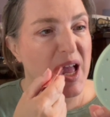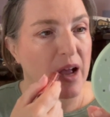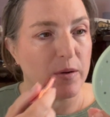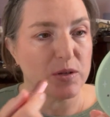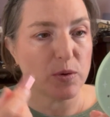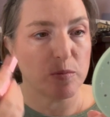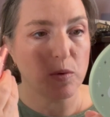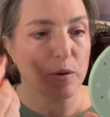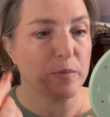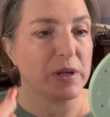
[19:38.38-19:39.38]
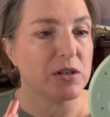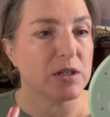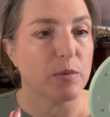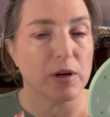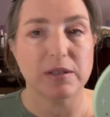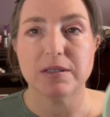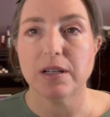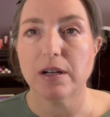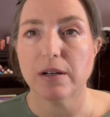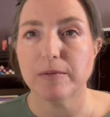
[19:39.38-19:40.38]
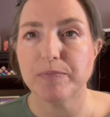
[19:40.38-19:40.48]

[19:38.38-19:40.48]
Which were more peachy bronzy here.